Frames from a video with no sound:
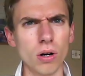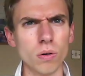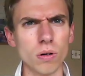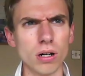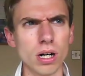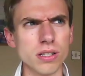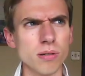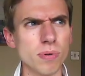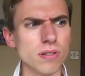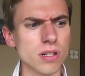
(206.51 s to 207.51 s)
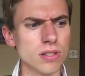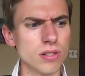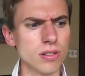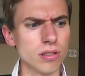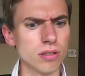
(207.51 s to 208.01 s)
Oh, I suppose I
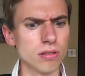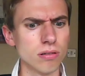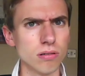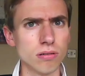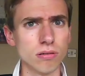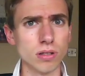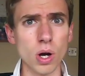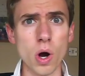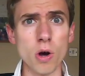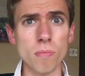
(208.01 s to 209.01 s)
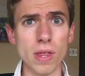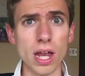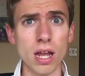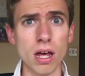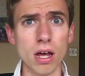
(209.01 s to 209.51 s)
should just go home
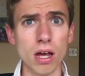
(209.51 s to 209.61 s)
then.